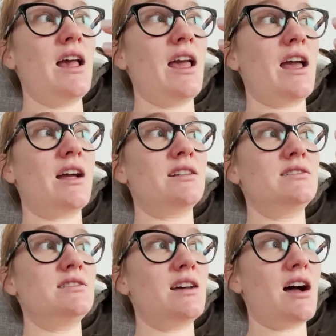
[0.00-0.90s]

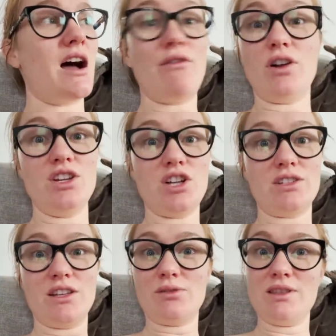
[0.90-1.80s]
And I've already
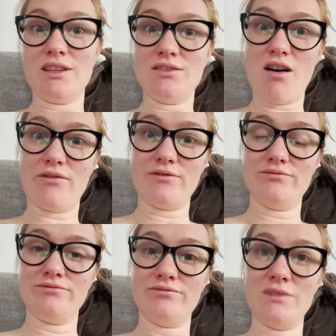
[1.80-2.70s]
checked like 3 things off.
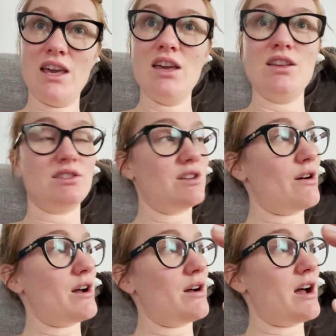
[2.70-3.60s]
So
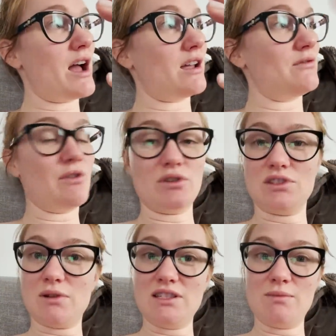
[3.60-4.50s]
now I can
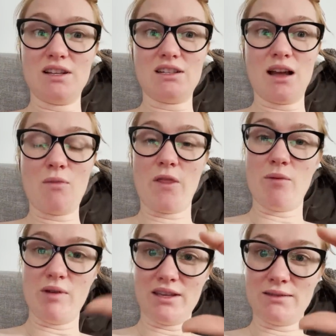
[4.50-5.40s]
focus the rest of my time on
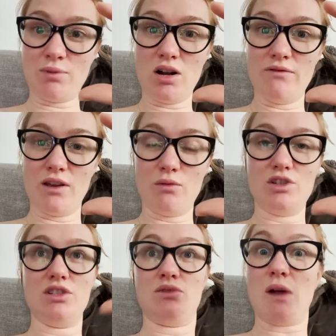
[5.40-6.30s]
the biggest part of it,
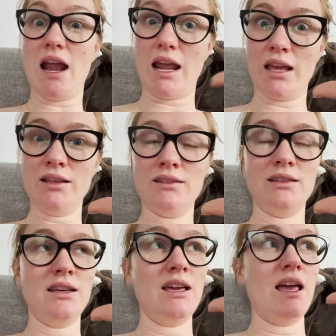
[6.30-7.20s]
which is writing
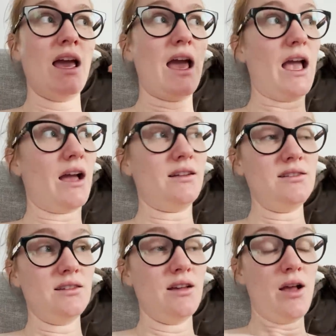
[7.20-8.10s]

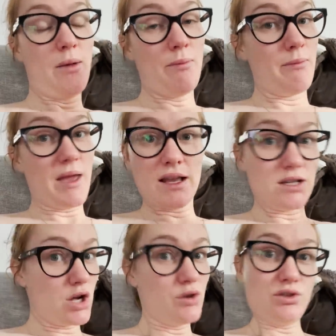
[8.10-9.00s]
and making
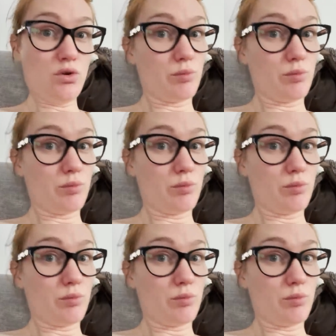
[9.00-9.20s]
taco soup.